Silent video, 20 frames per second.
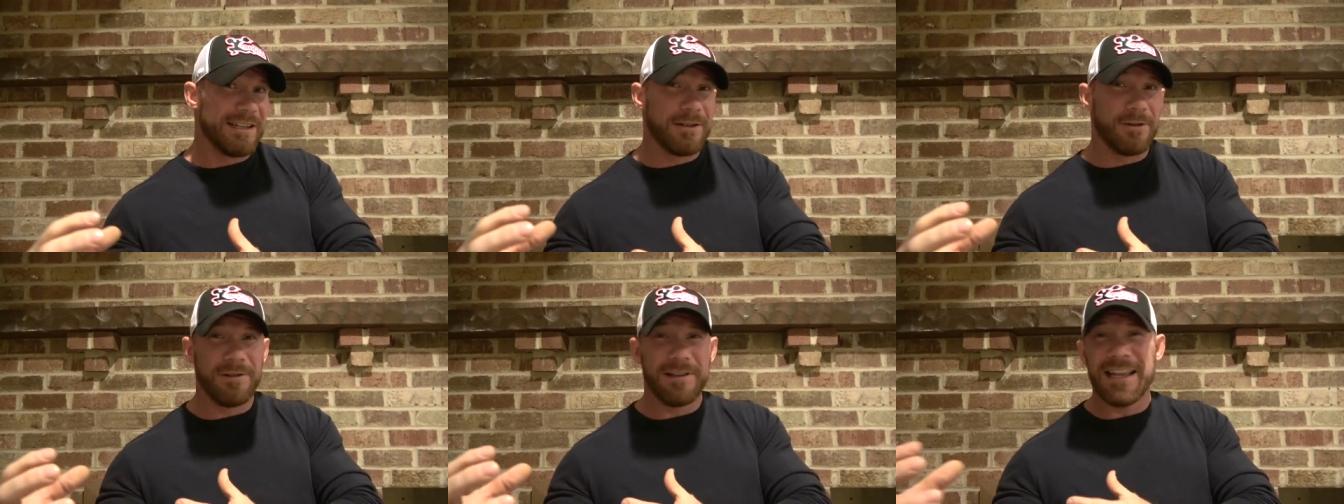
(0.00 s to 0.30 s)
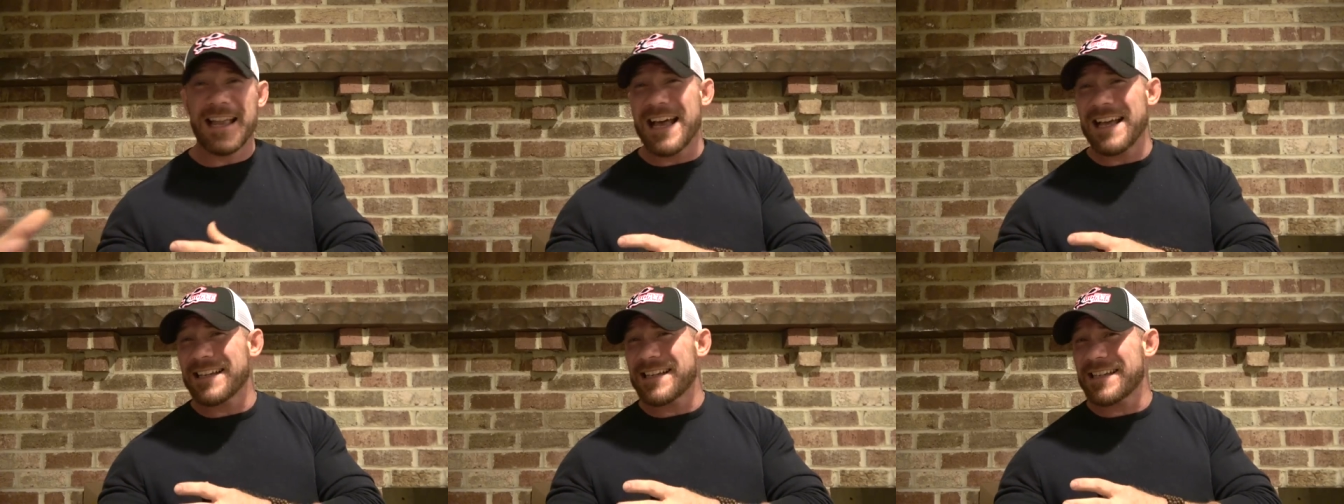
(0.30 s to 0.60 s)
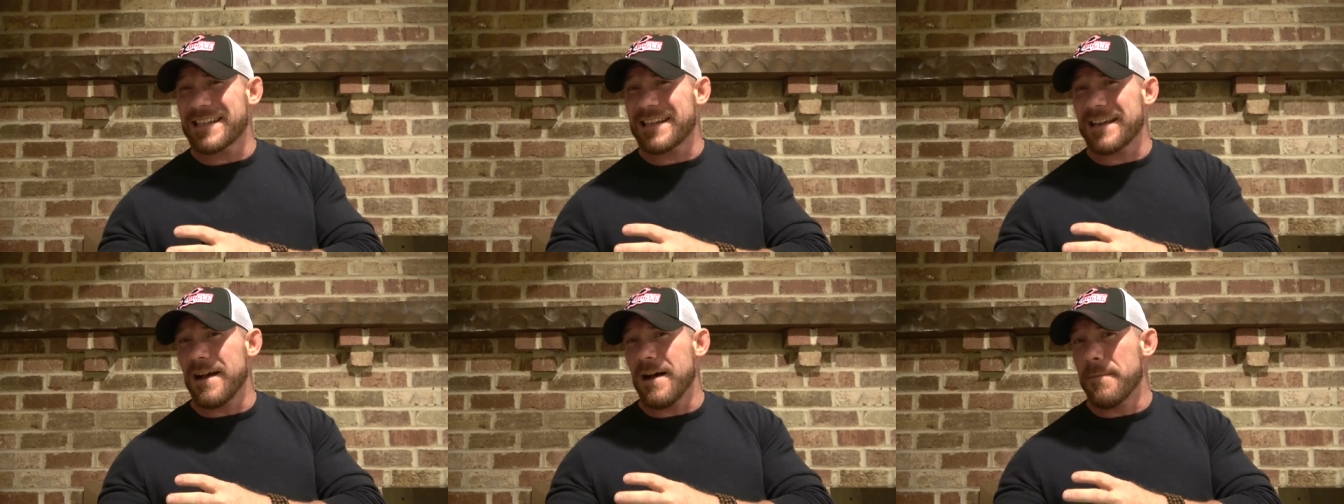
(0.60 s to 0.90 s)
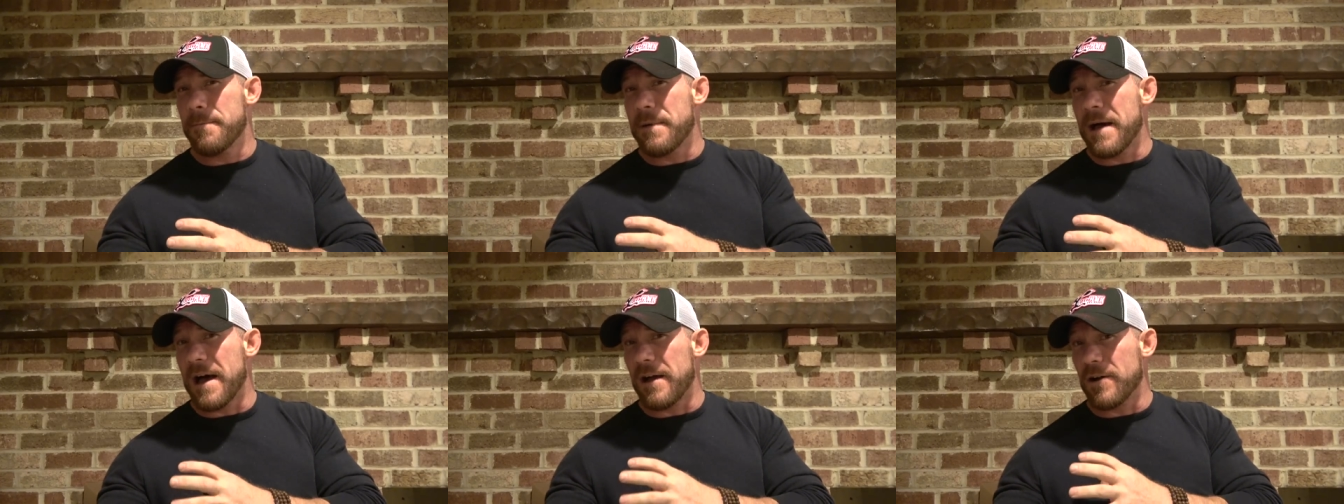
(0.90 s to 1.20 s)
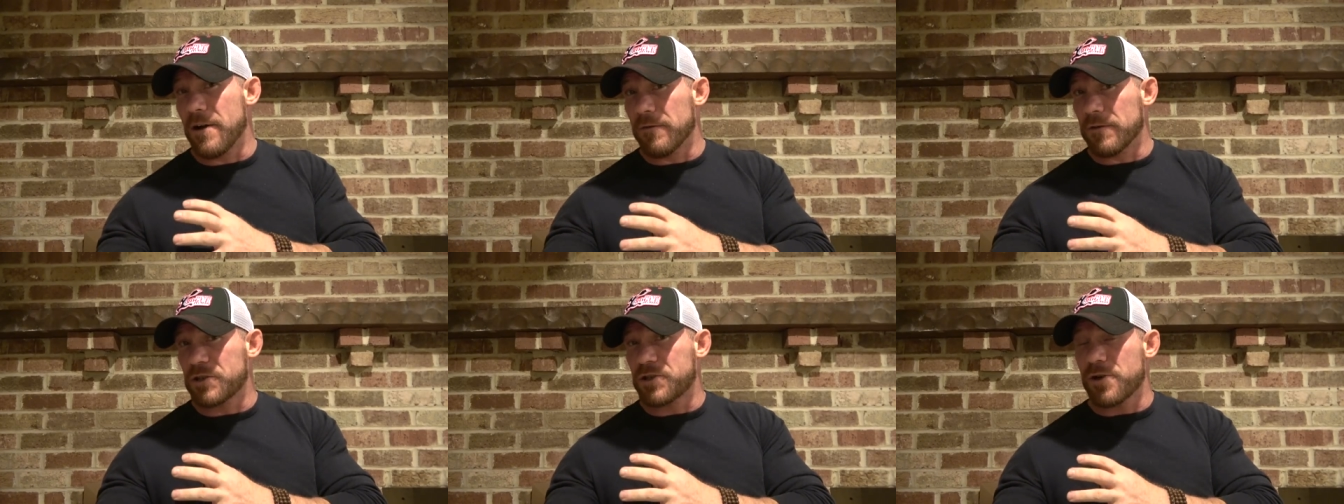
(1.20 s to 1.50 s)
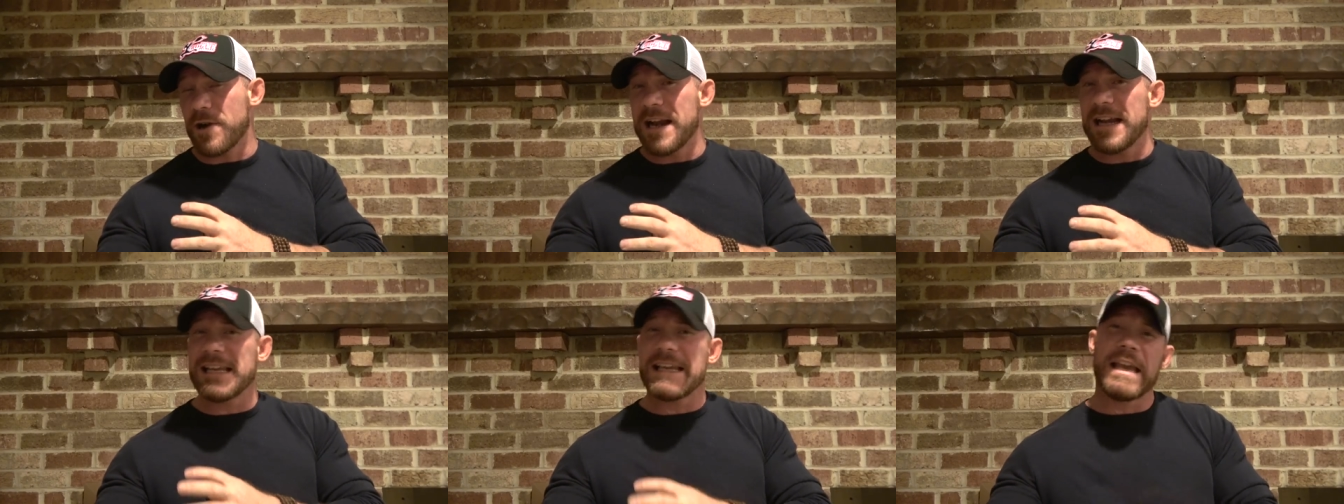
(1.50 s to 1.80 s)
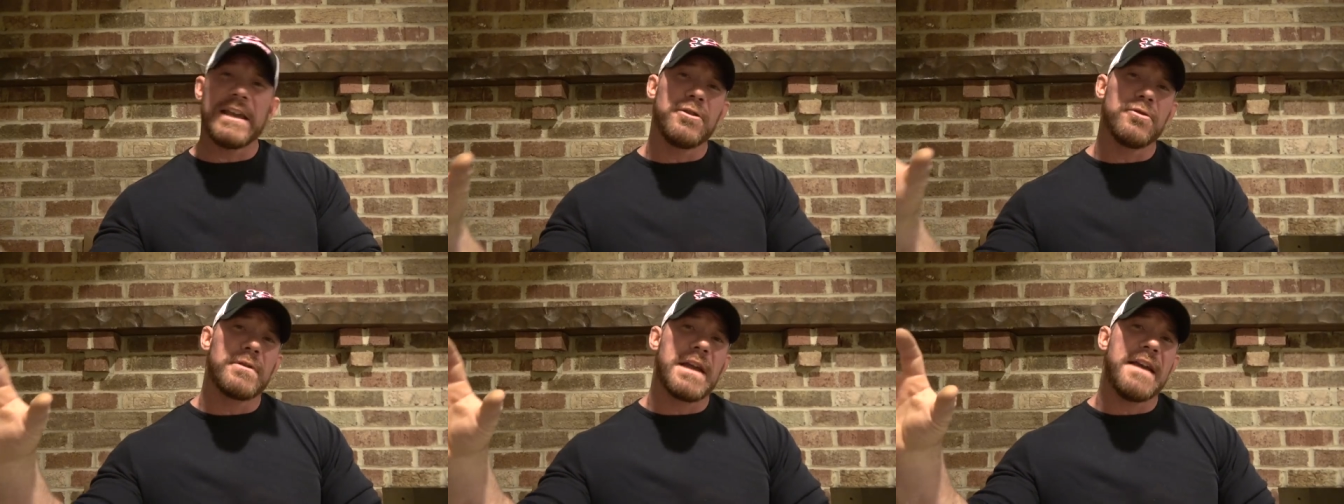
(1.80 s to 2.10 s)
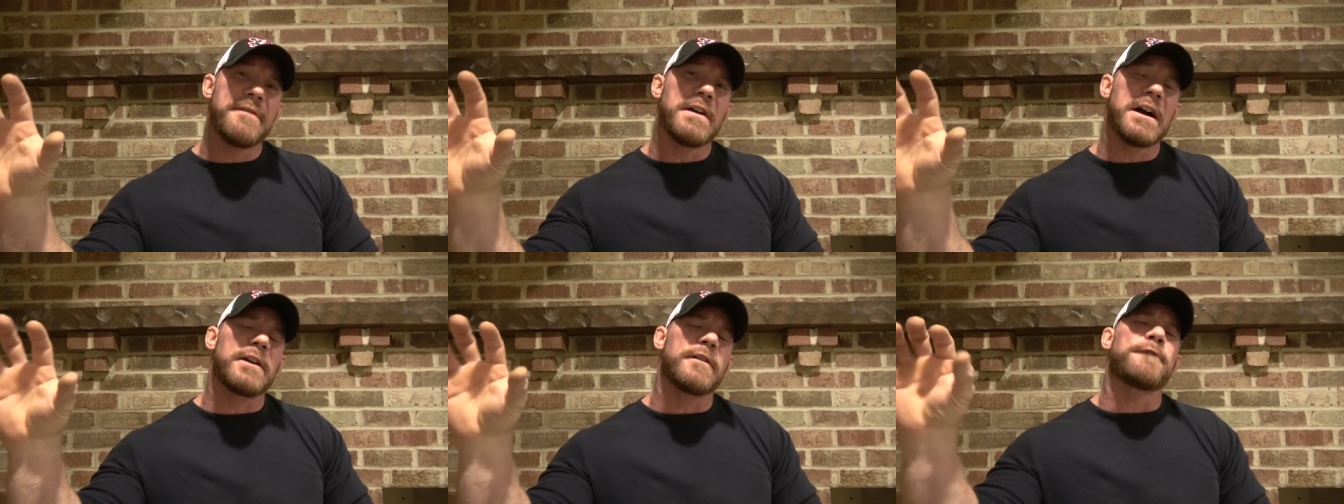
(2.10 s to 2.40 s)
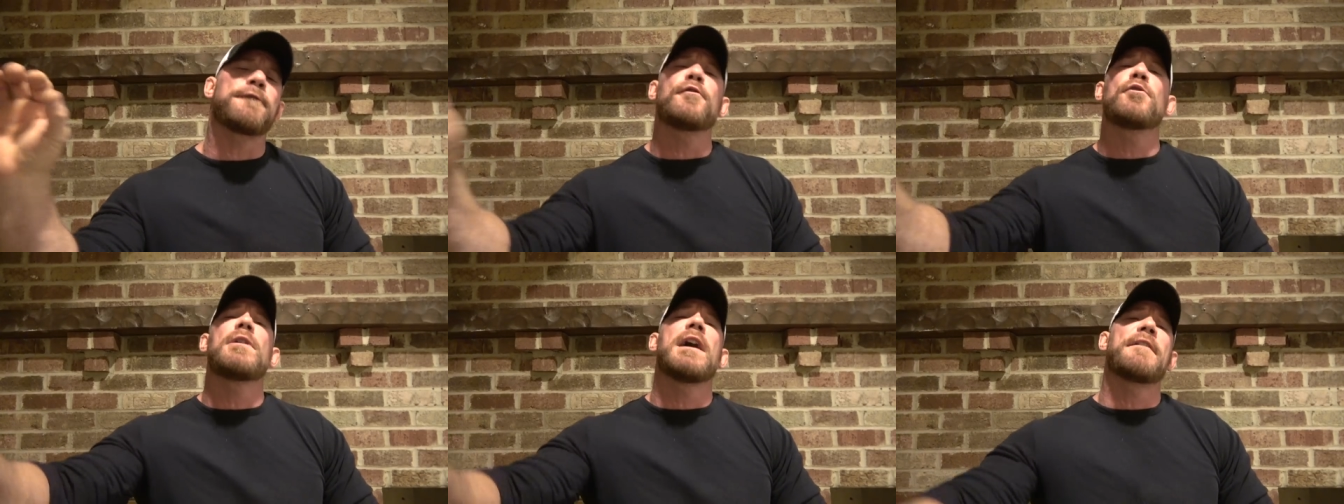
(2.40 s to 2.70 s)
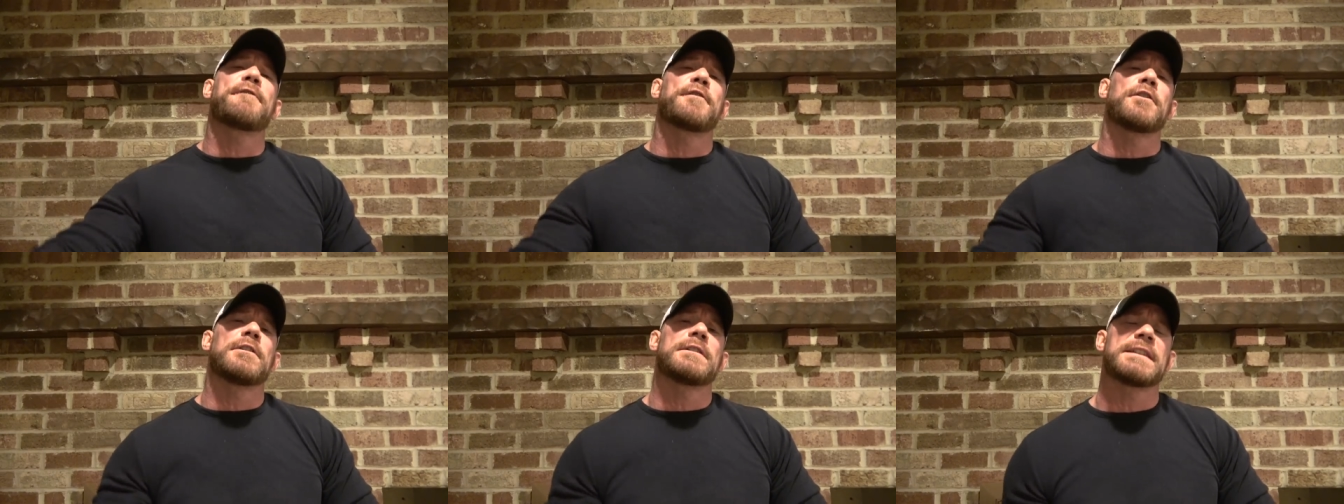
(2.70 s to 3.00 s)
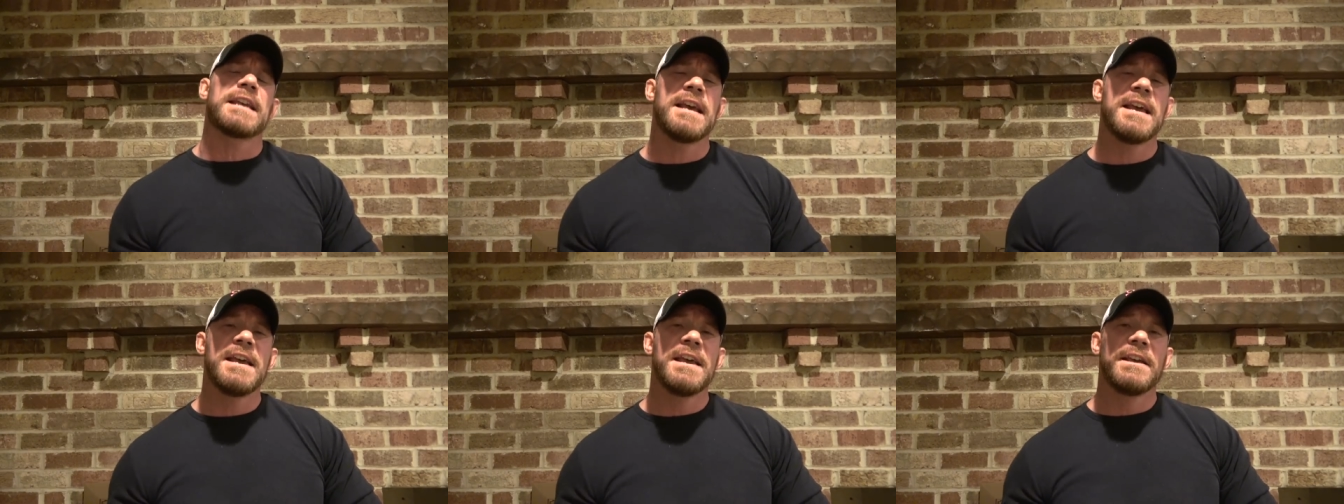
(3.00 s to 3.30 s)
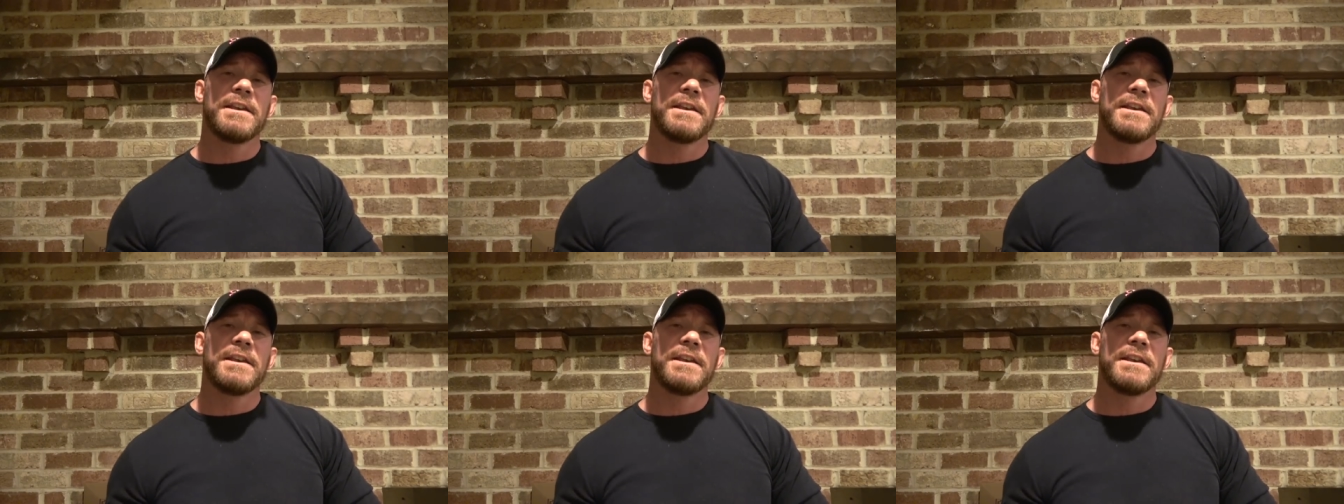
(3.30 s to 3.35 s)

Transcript: a little less about overtraining and you gave out your full efforts,